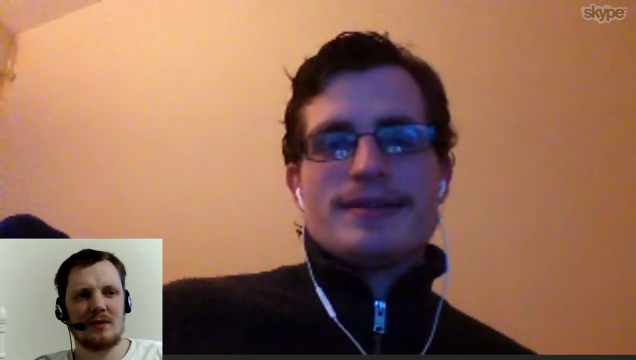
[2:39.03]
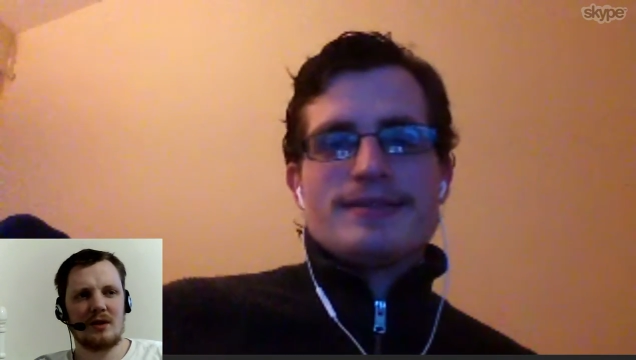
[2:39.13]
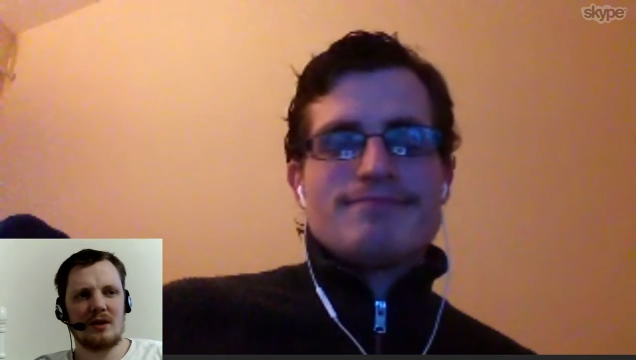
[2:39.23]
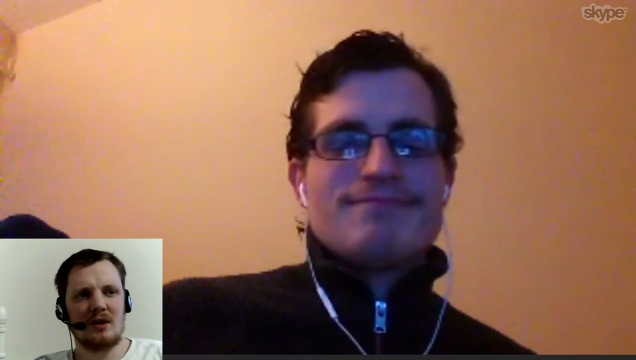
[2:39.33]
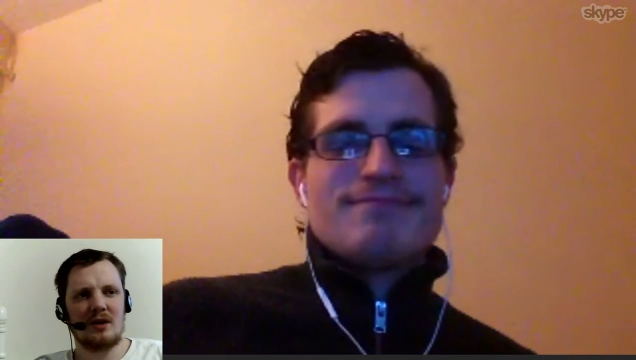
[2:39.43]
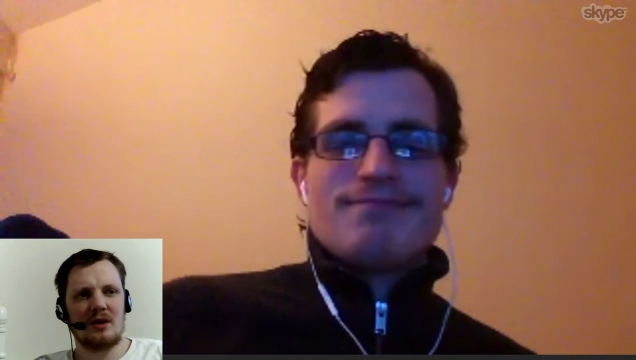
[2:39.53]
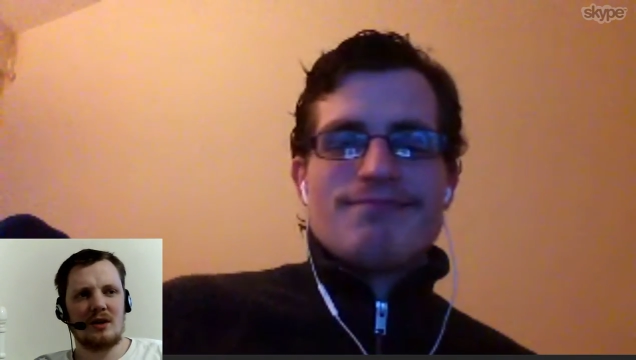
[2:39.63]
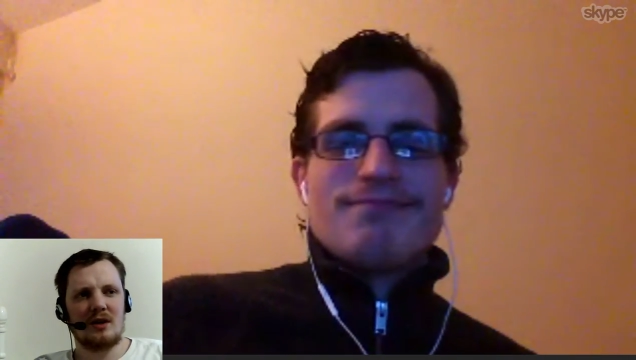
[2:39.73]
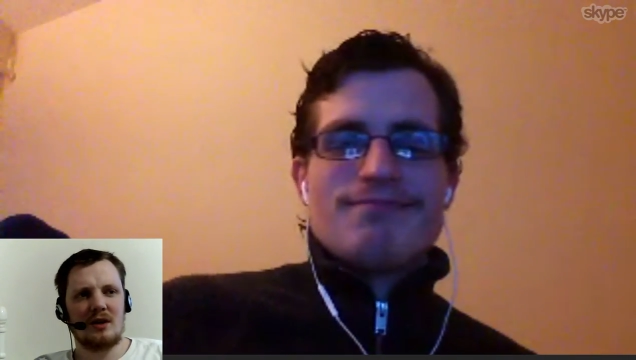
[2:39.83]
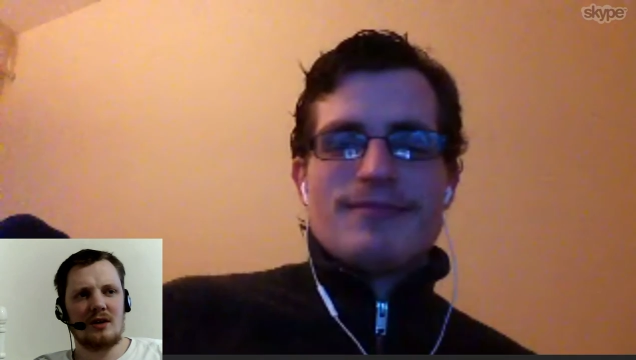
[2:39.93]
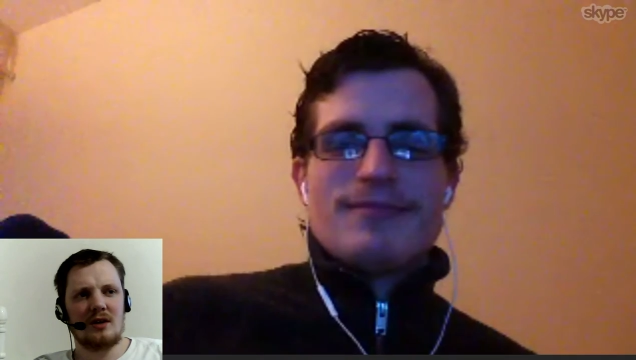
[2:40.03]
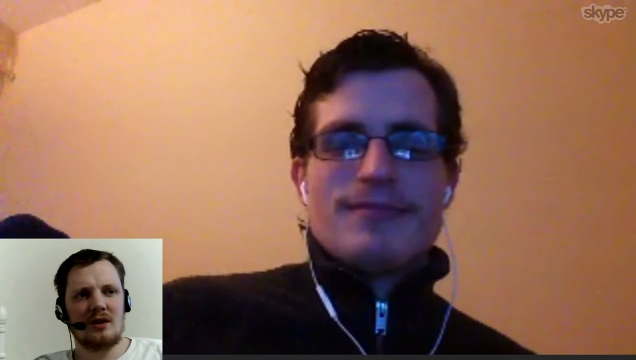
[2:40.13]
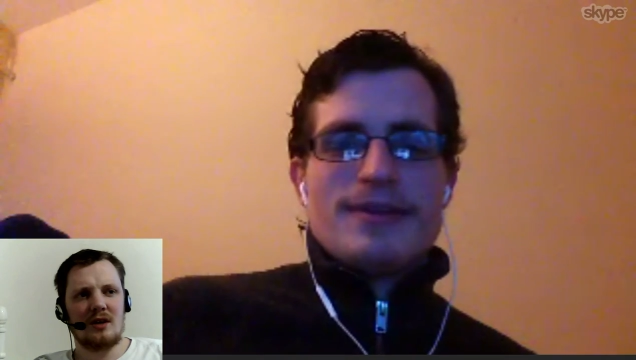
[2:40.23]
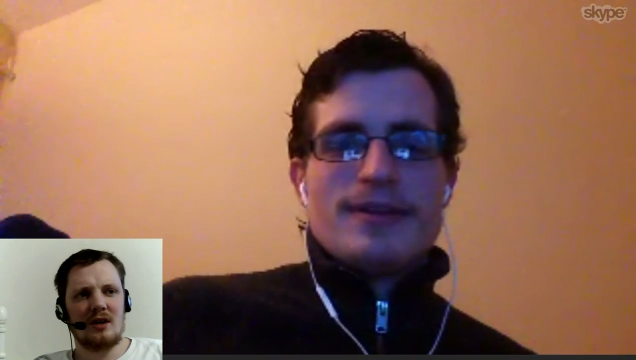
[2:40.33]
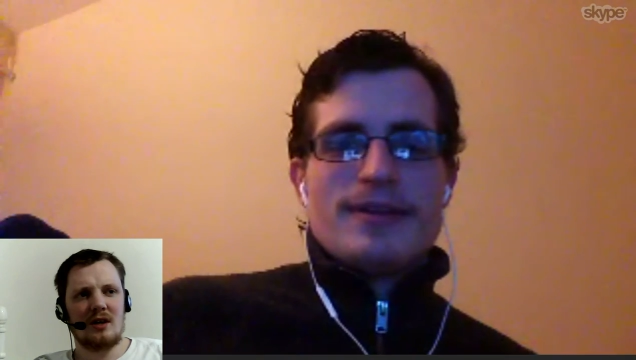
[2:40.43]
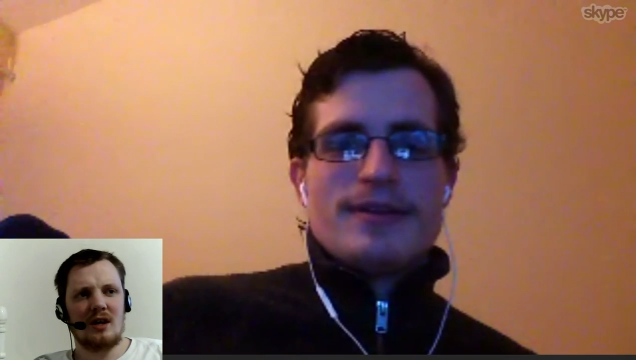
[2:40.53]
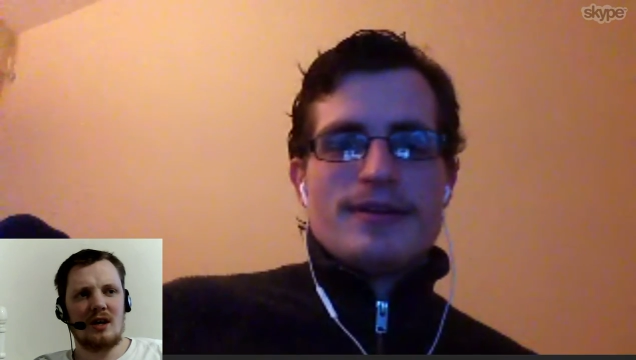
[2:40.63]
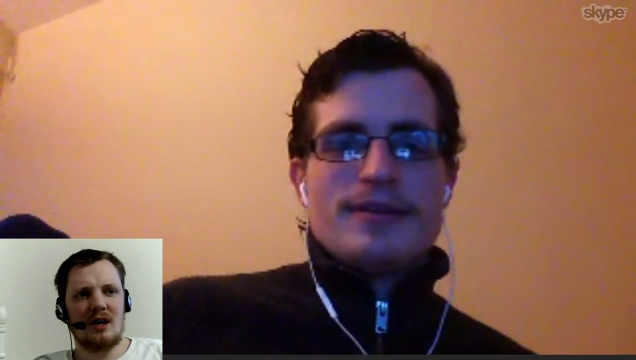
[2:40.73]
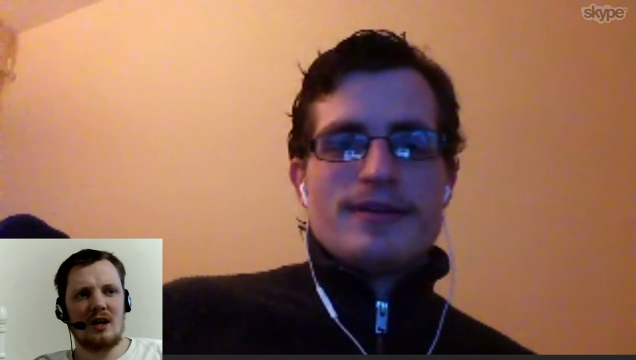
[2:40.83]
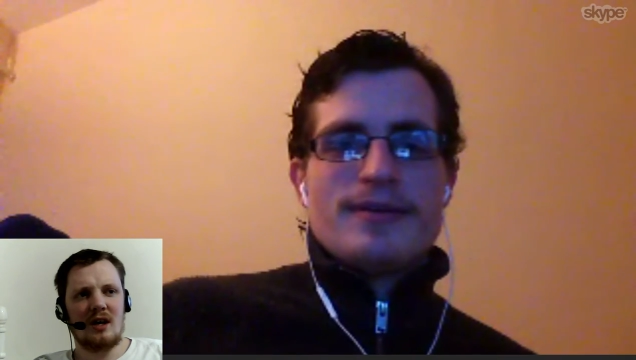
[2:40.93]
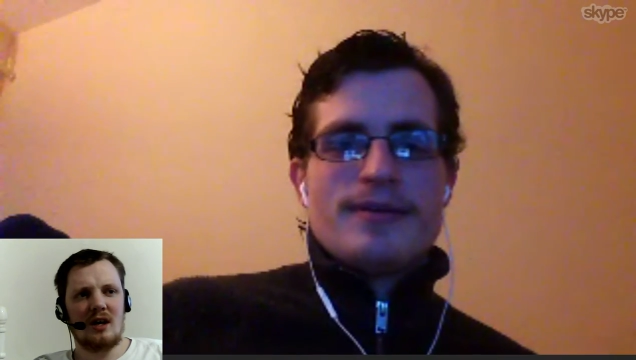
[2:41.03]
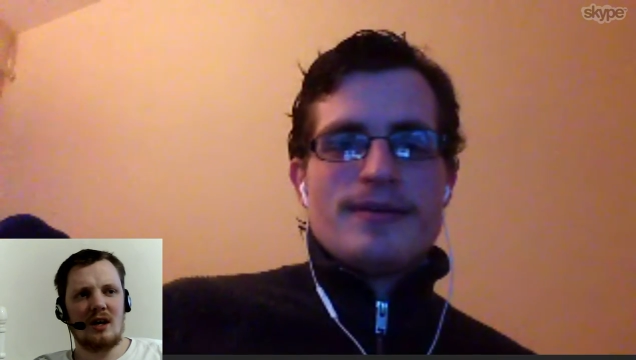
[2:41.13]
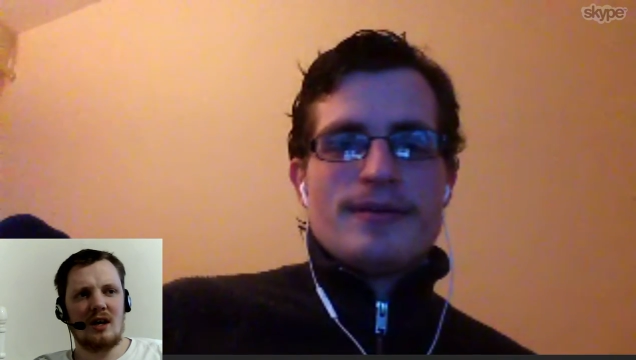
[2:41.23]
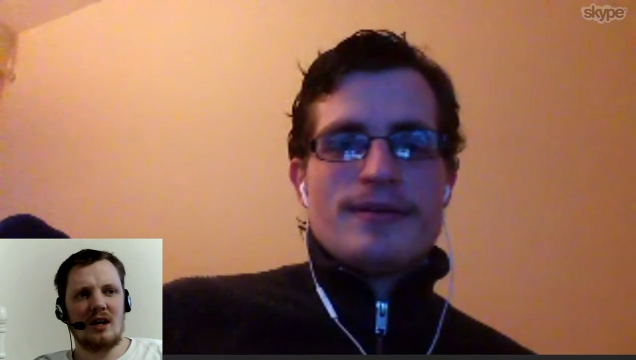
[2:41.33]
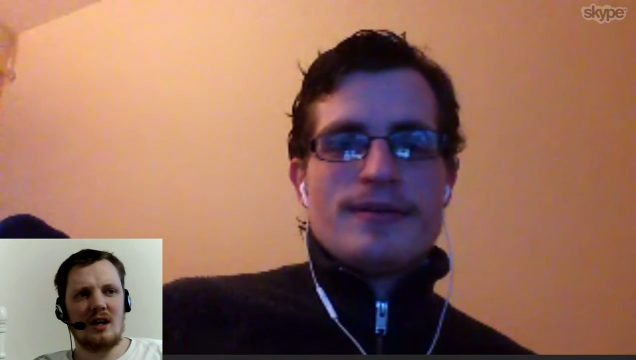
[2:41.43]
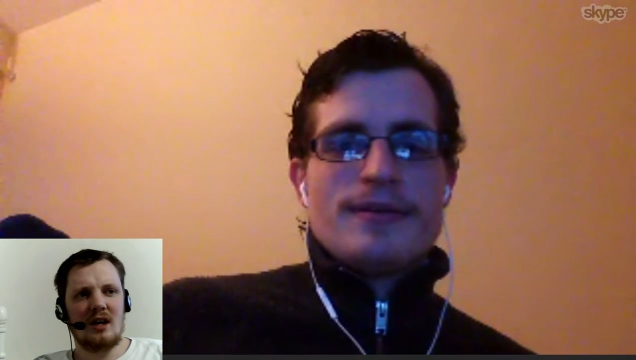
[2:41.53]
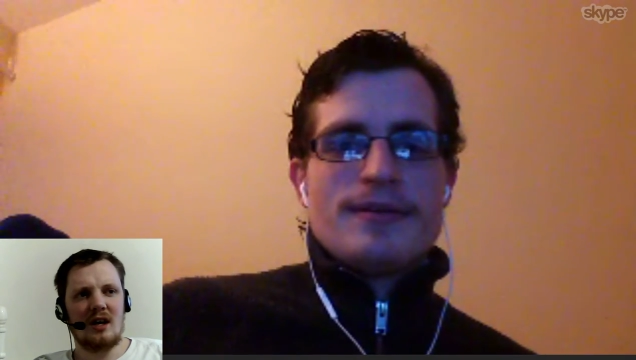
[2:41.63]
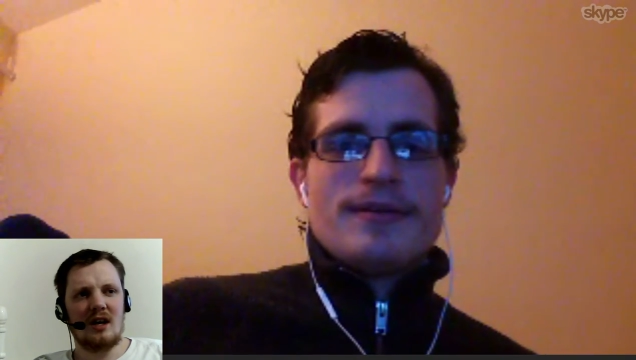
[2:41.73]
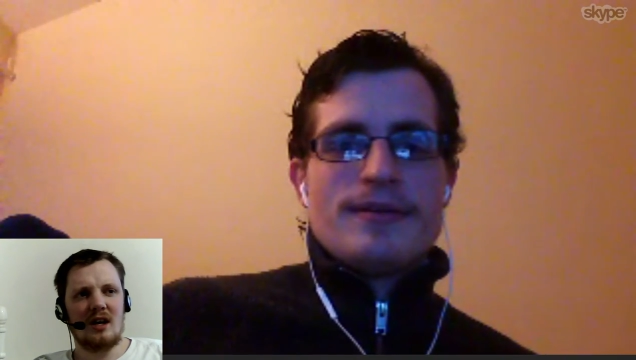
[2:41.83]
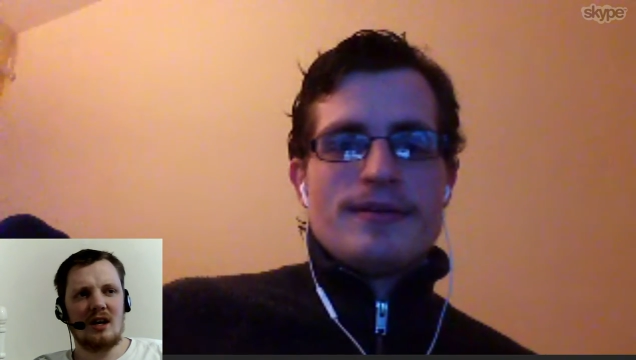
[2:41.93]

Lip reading: Nobody speaks.